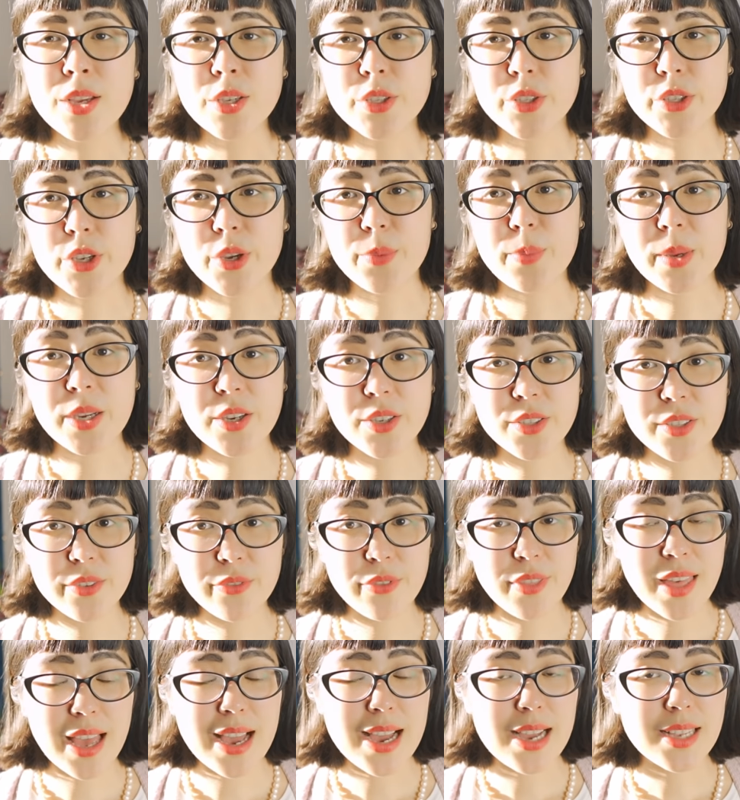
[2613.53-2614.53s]
So because
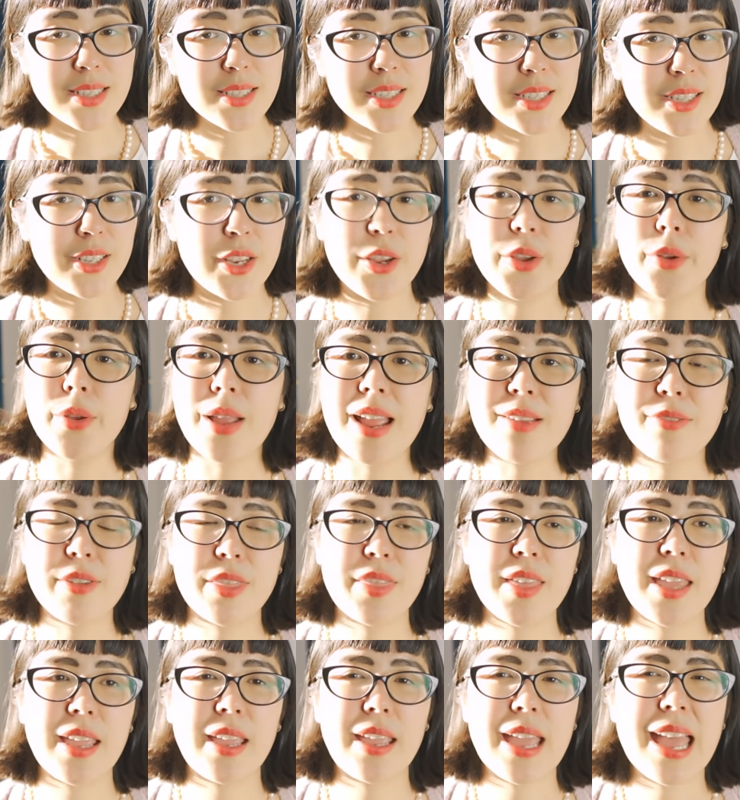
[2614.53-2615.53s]
of that, you know,
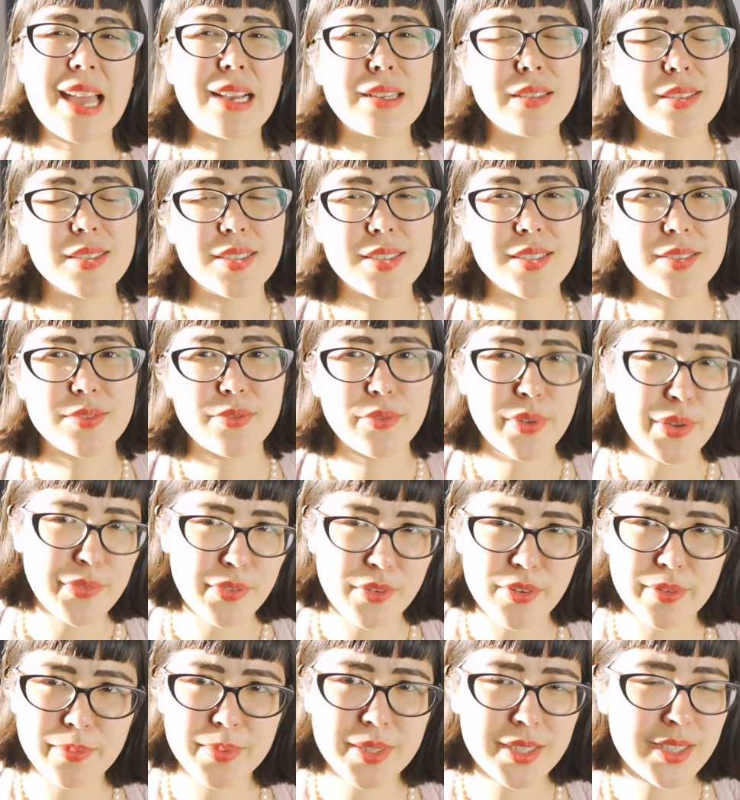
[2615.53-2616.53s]
everything else
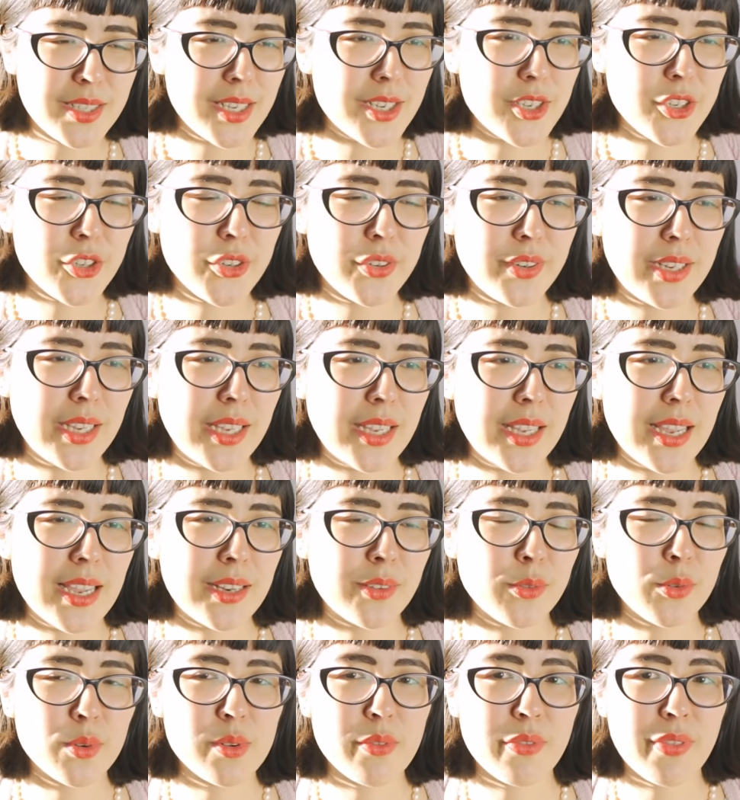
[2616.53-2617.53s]
with Crimson Stitchery
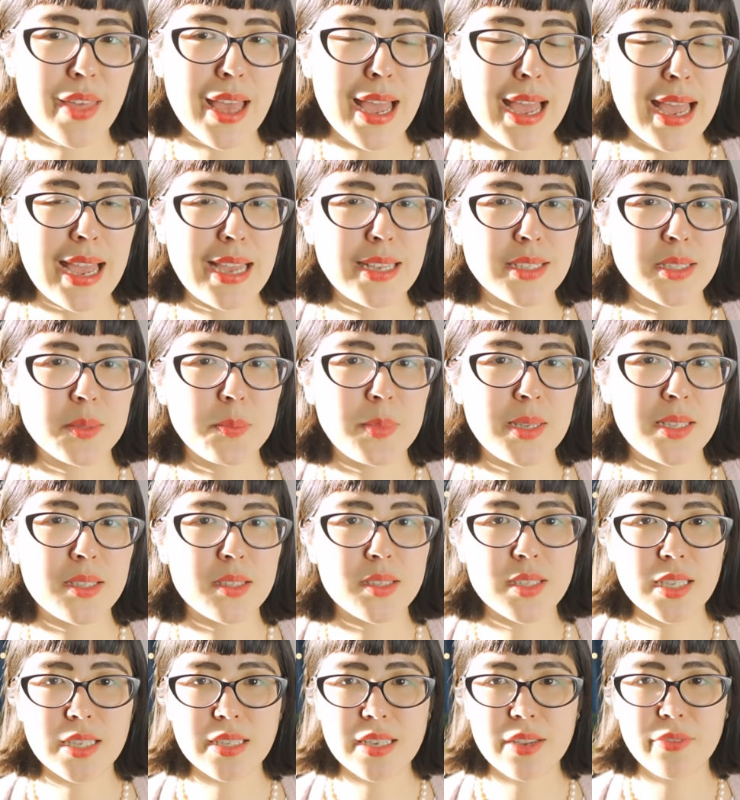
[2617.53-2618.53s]
and all of that has
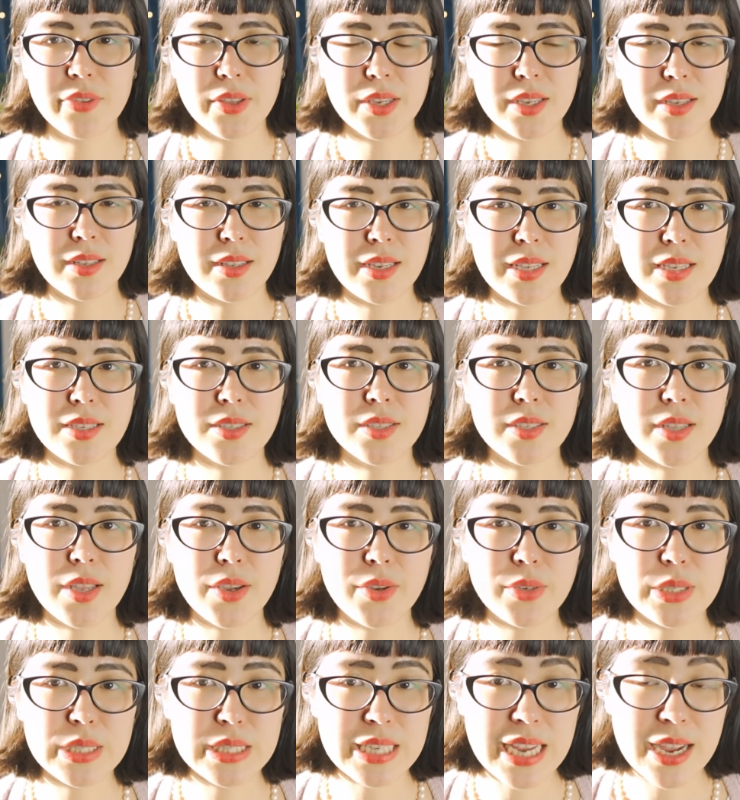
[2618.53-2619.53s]
been significantly
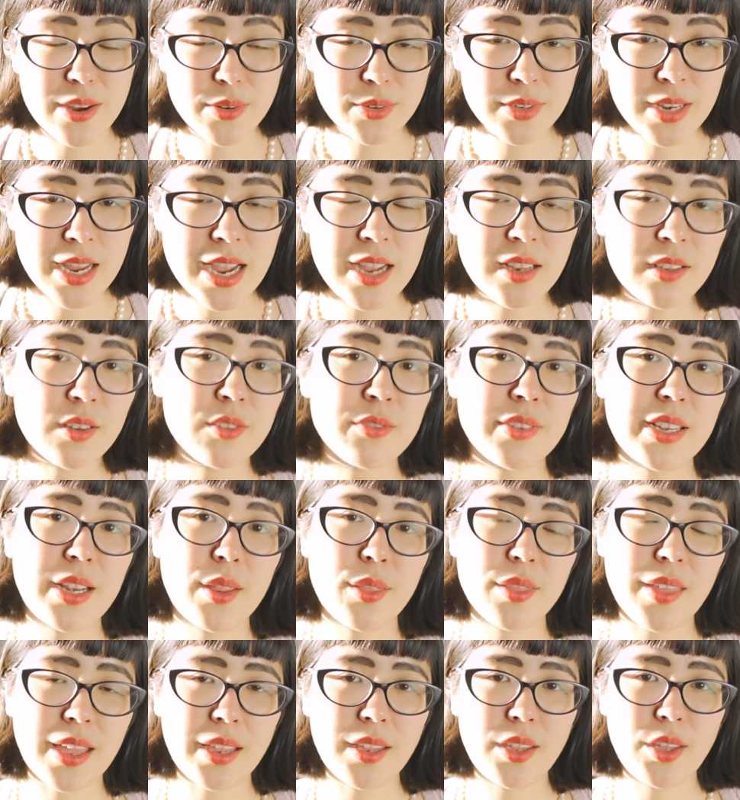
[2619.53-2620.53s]
slowed down. And I really
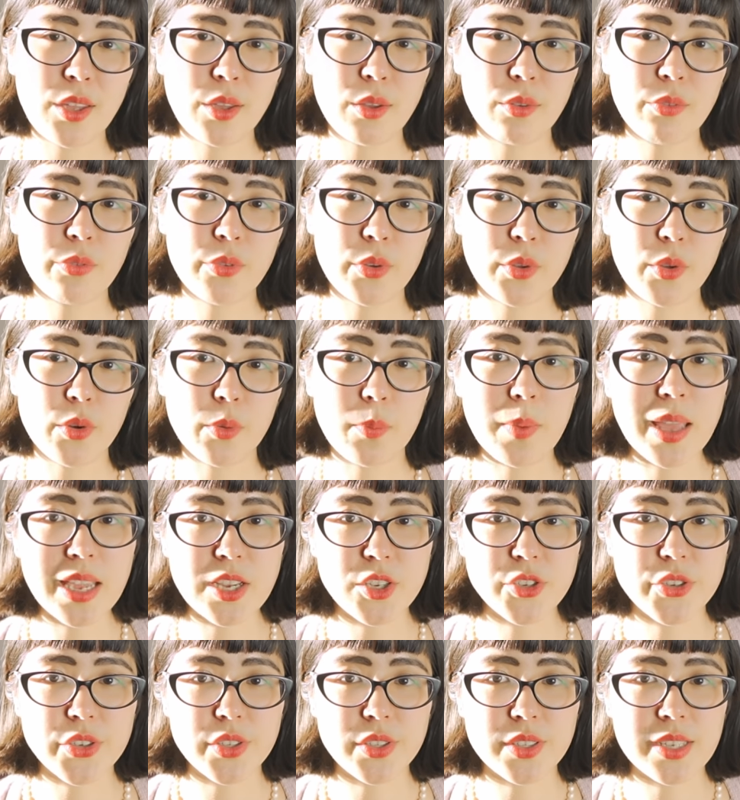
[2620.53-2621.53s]
thank you for your
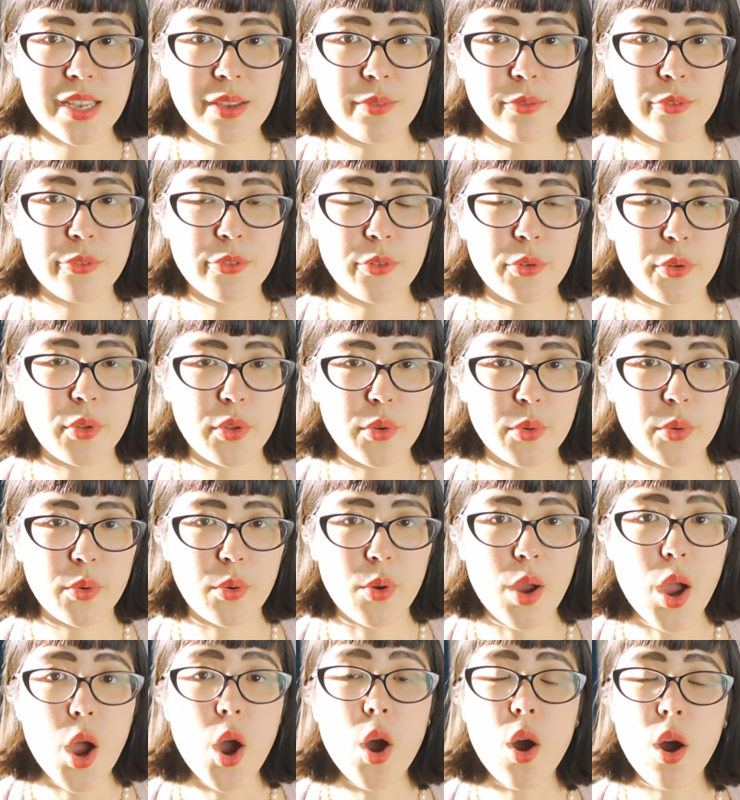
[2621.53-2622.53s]
patience and for
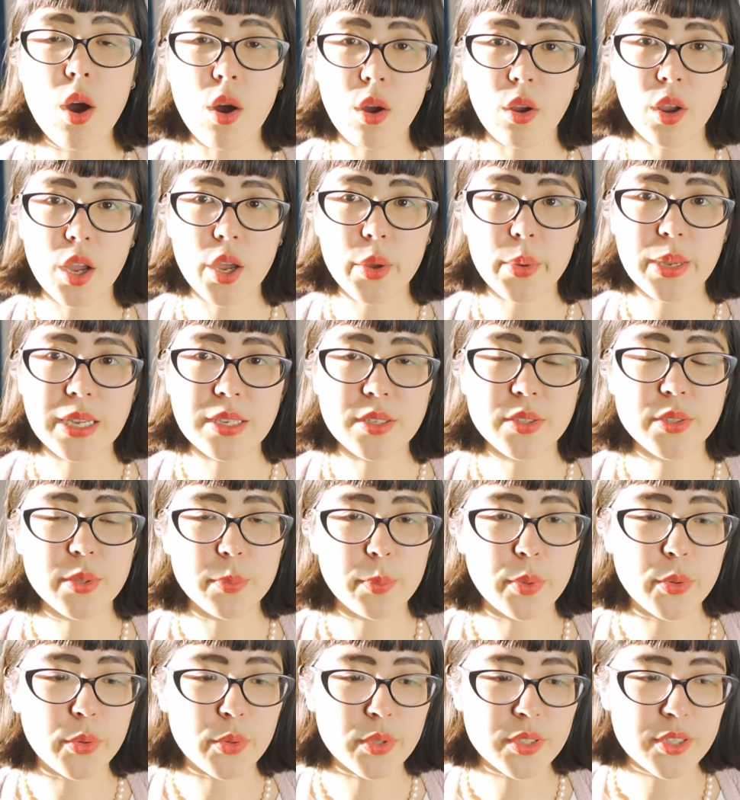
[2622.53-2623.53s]
your ongoing
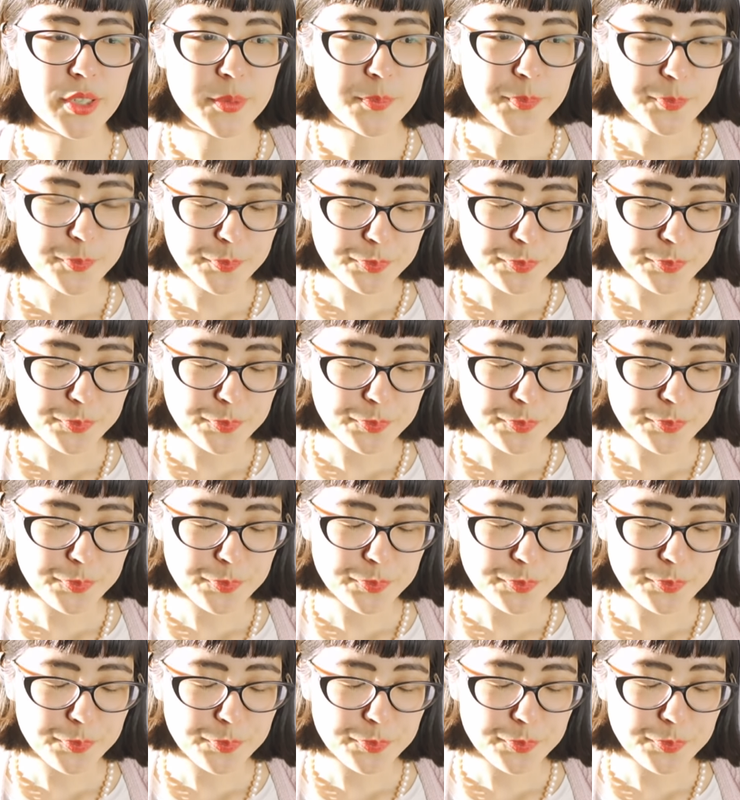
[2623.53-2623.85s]
support.